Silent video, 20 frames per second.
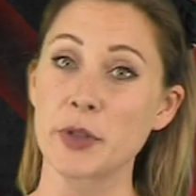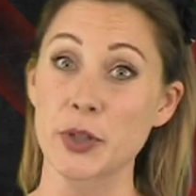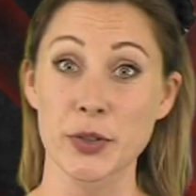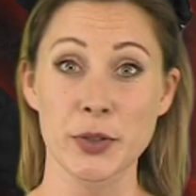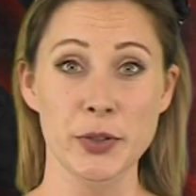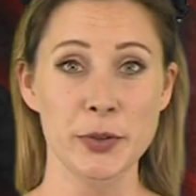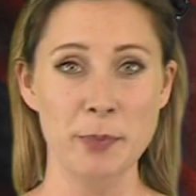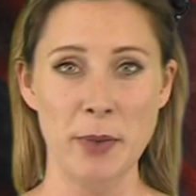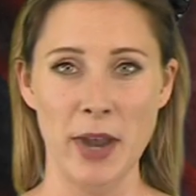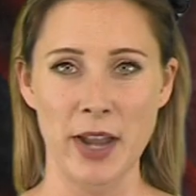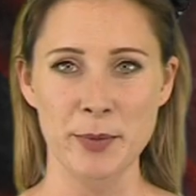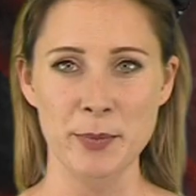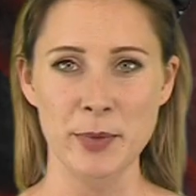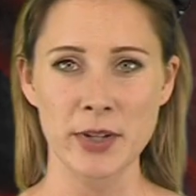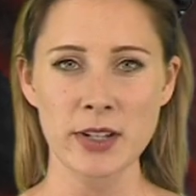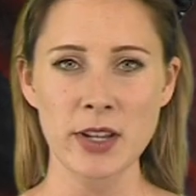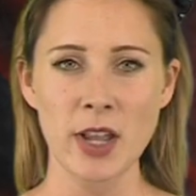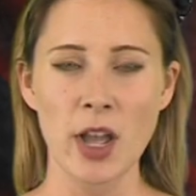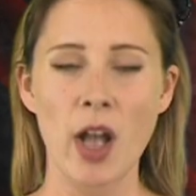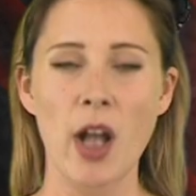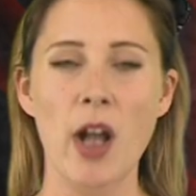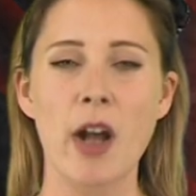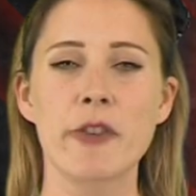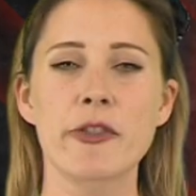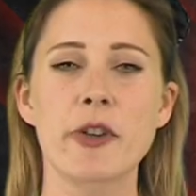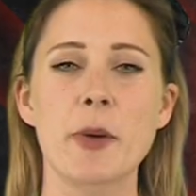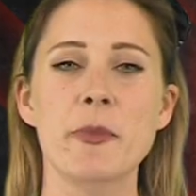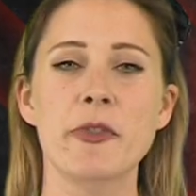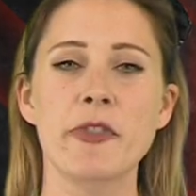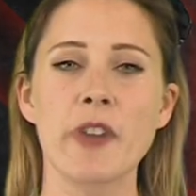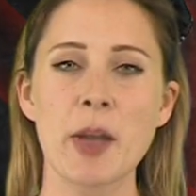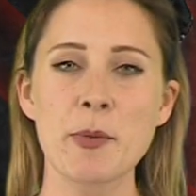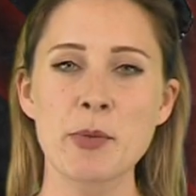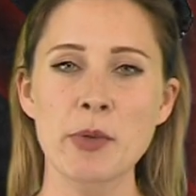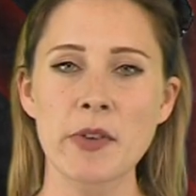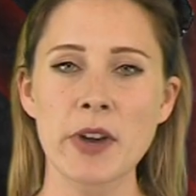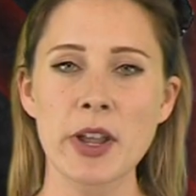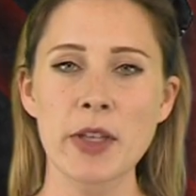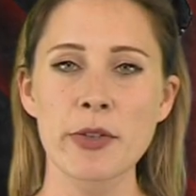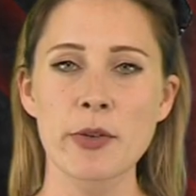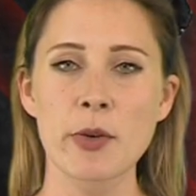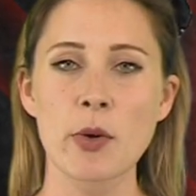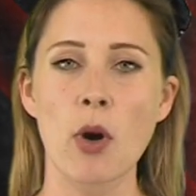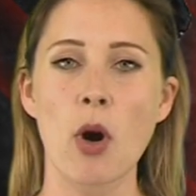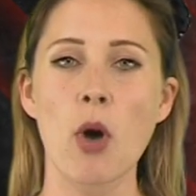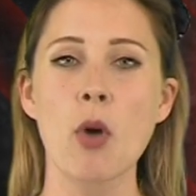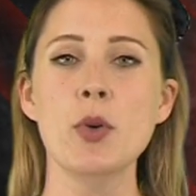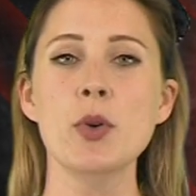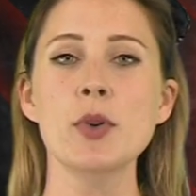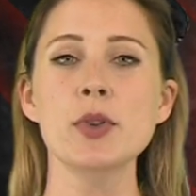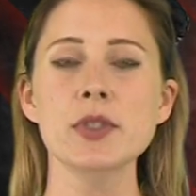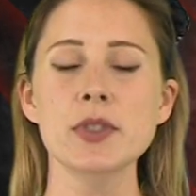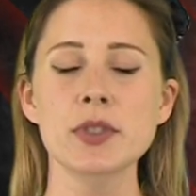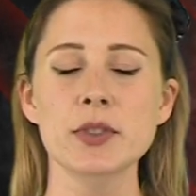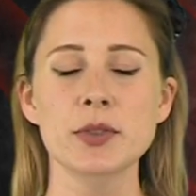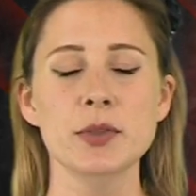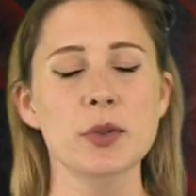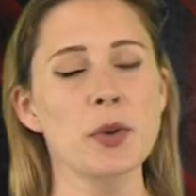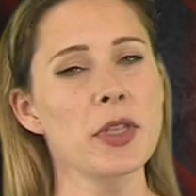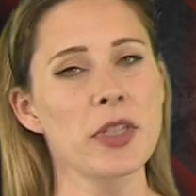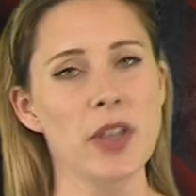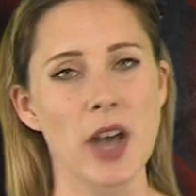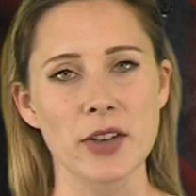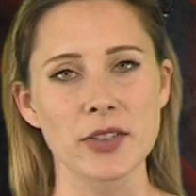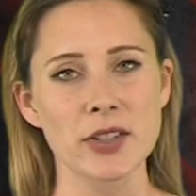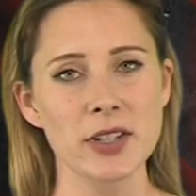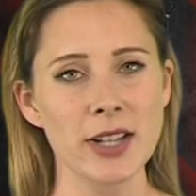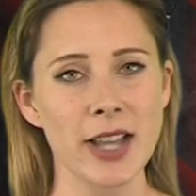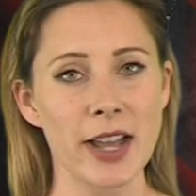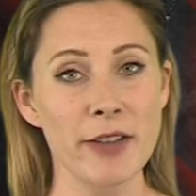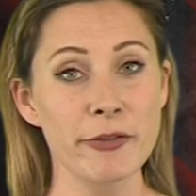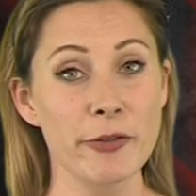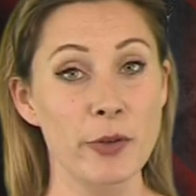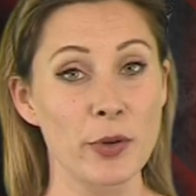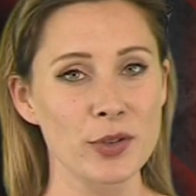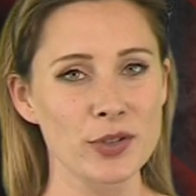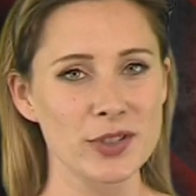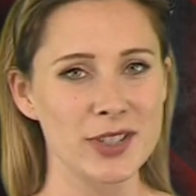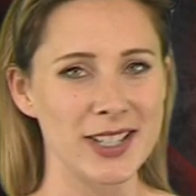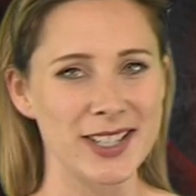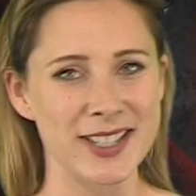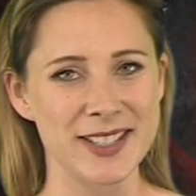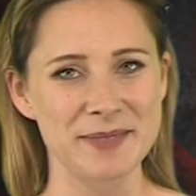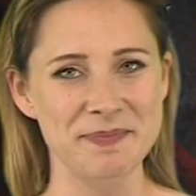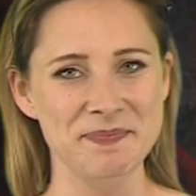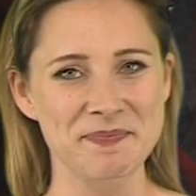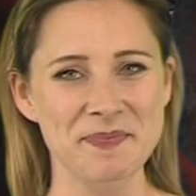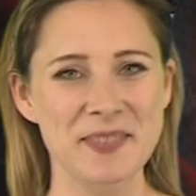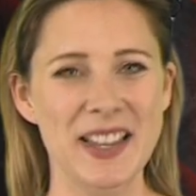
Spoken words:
vs. Batman, from February through August 2014.